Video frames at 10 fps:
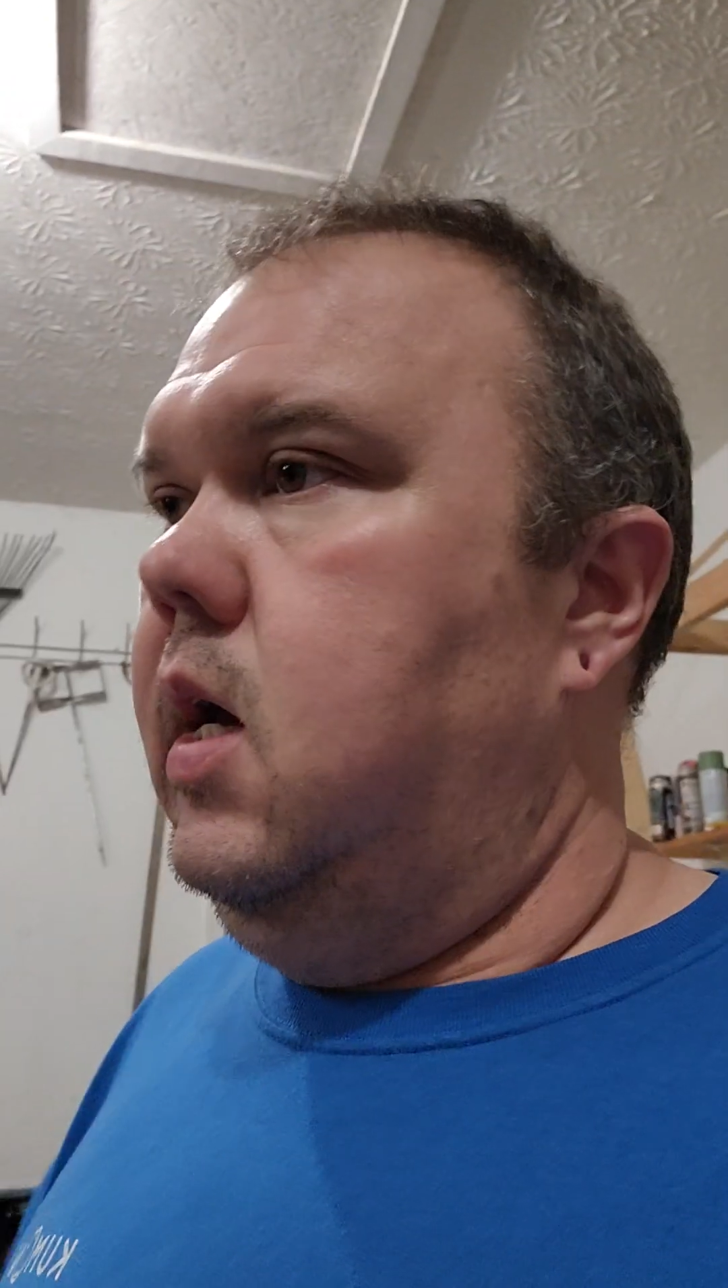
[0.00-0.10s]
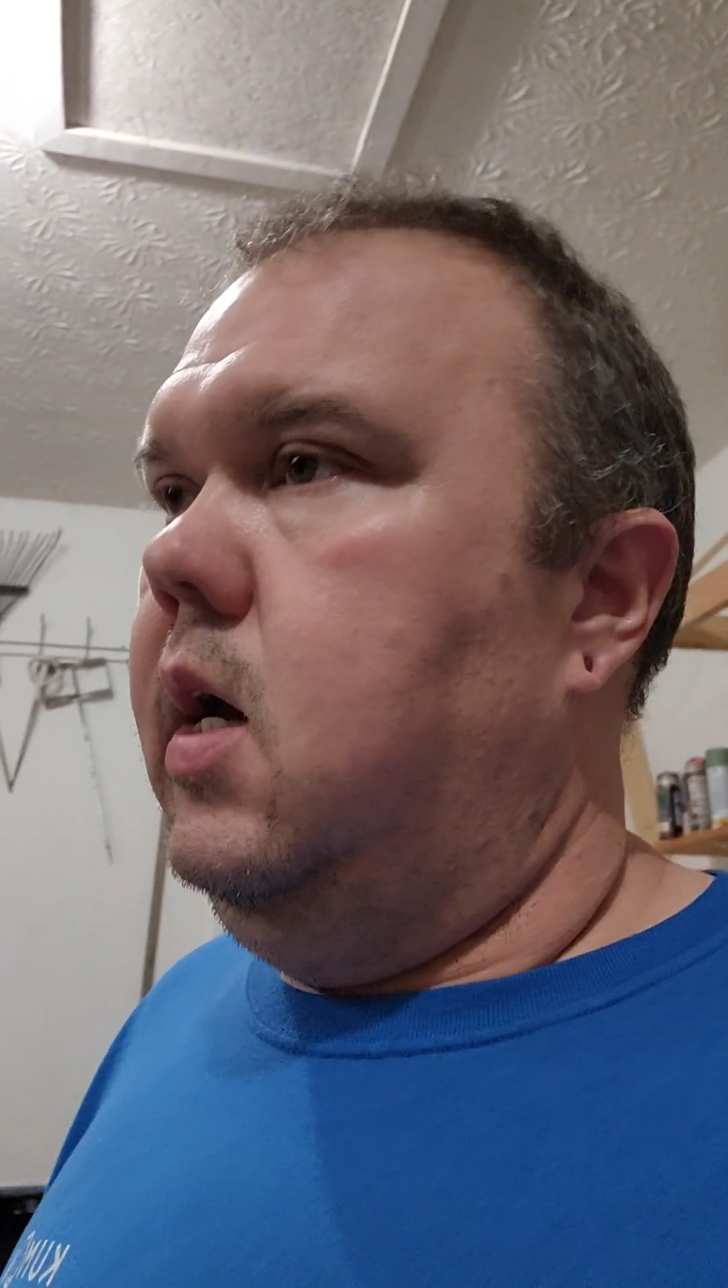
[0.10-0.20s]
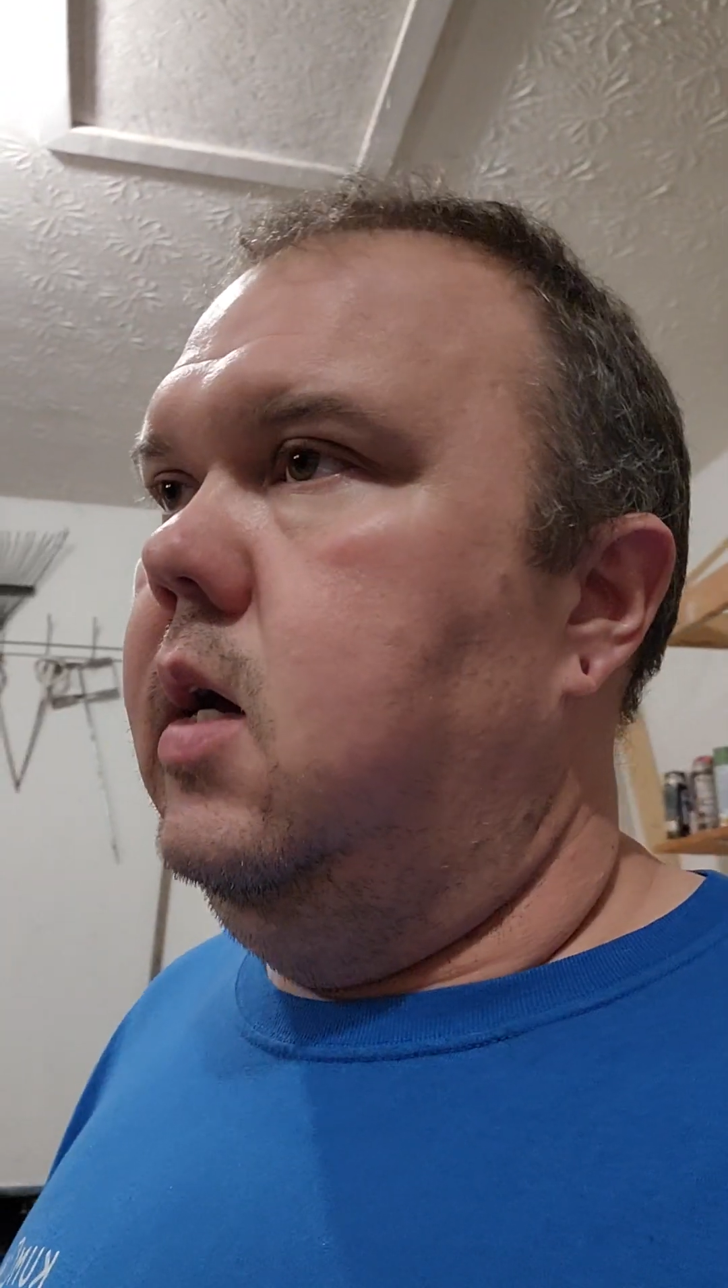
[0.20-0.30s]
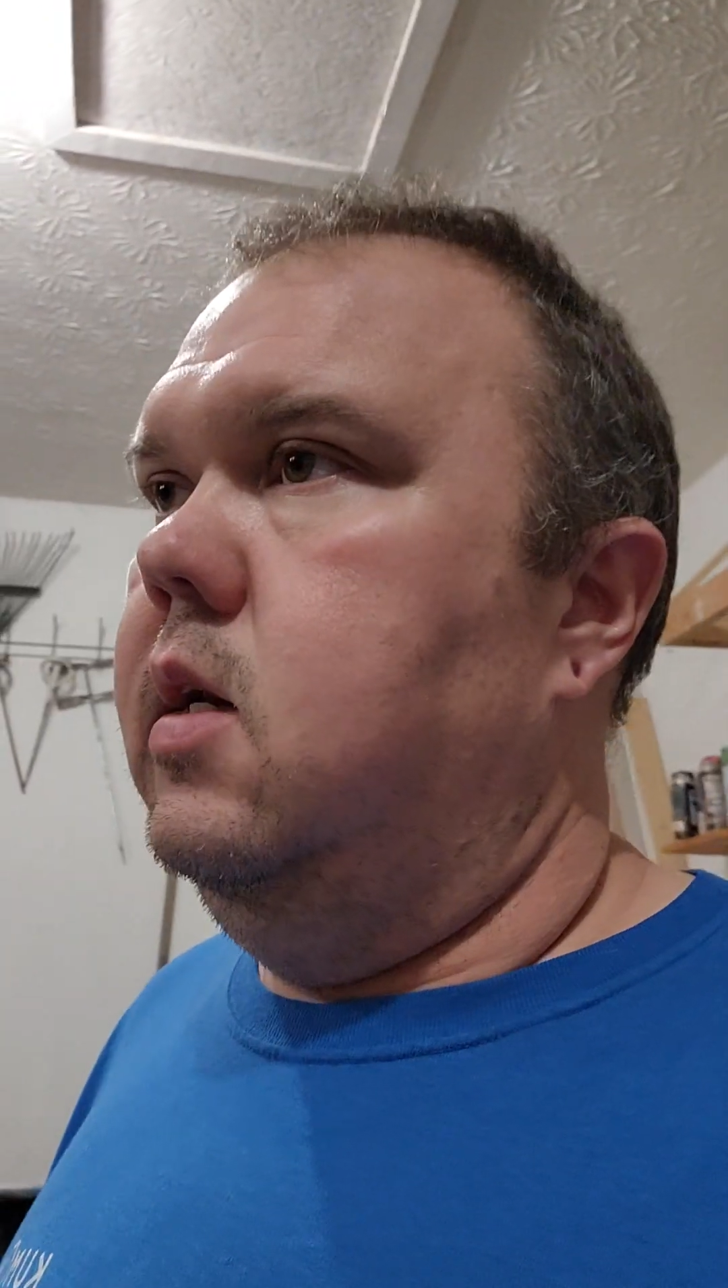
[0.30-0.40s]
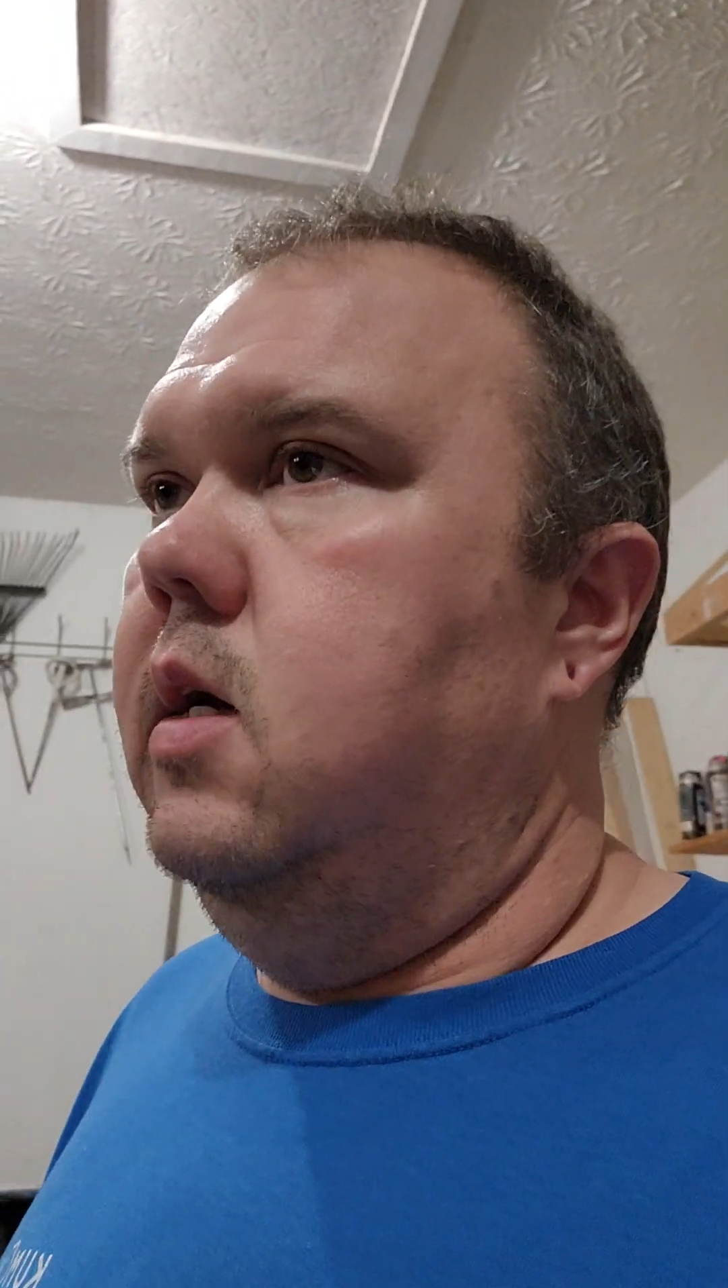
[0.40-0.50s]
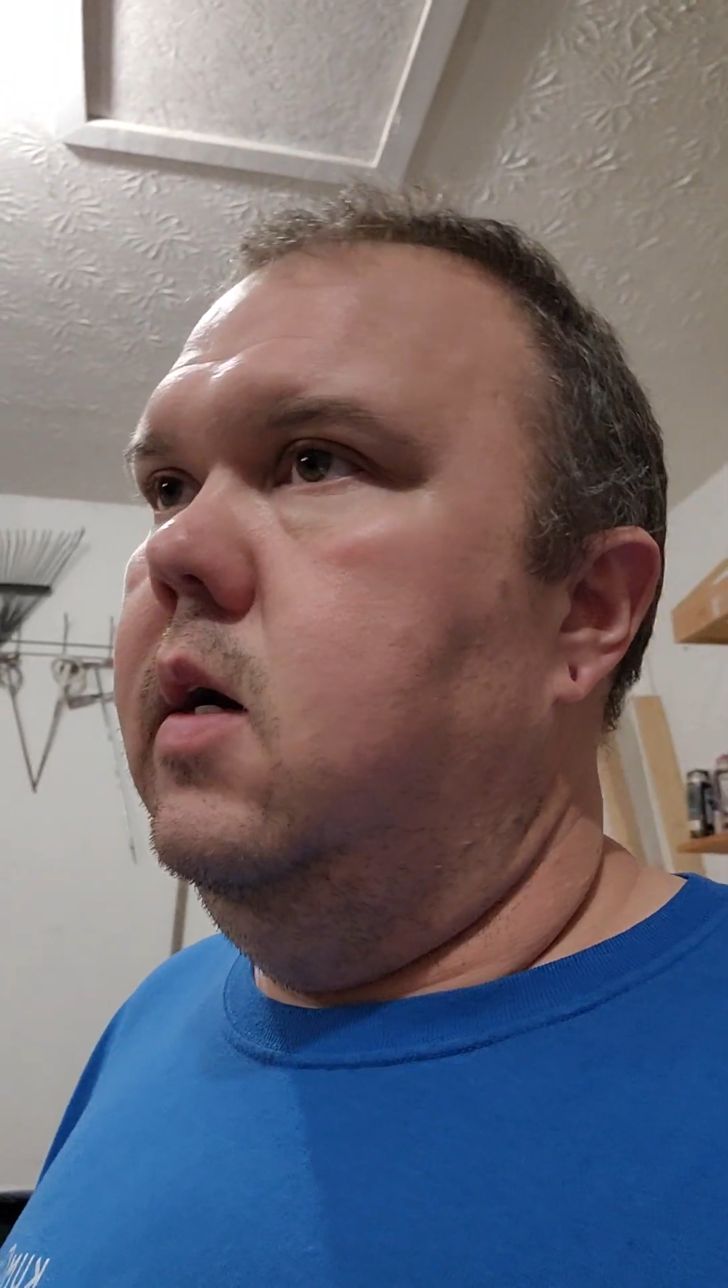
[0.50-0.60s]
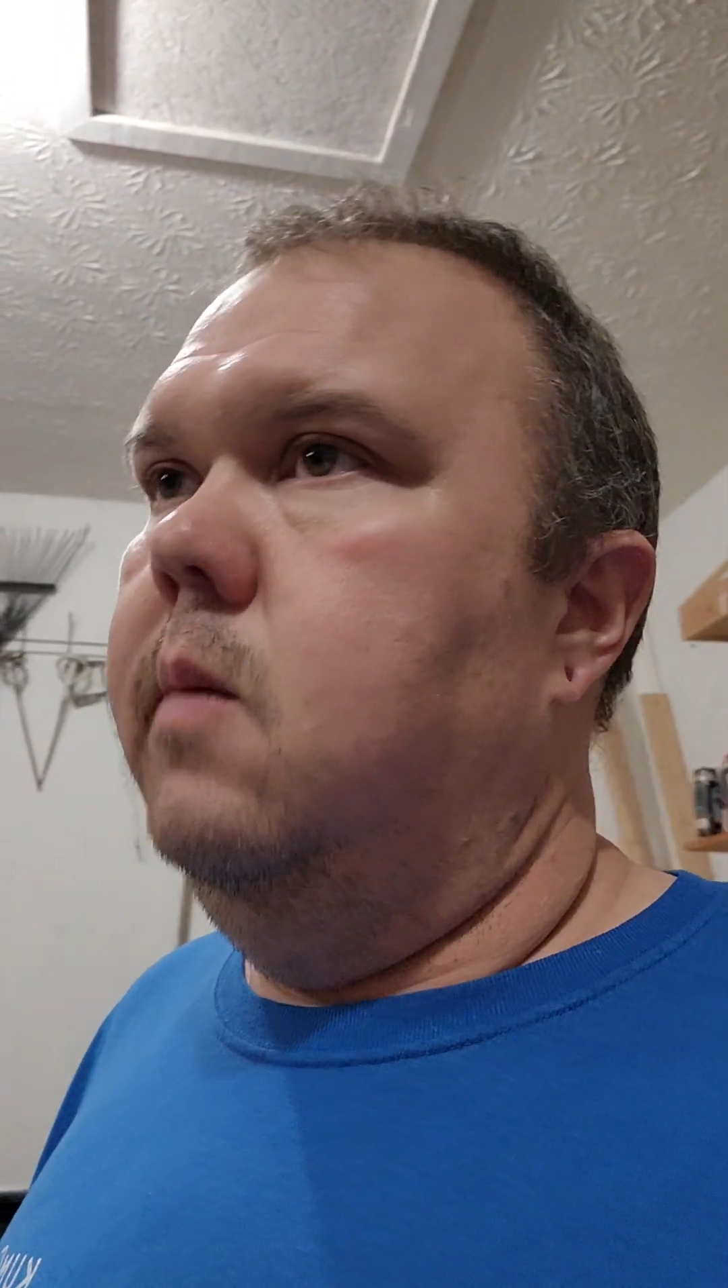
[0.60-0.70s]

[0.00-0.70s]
and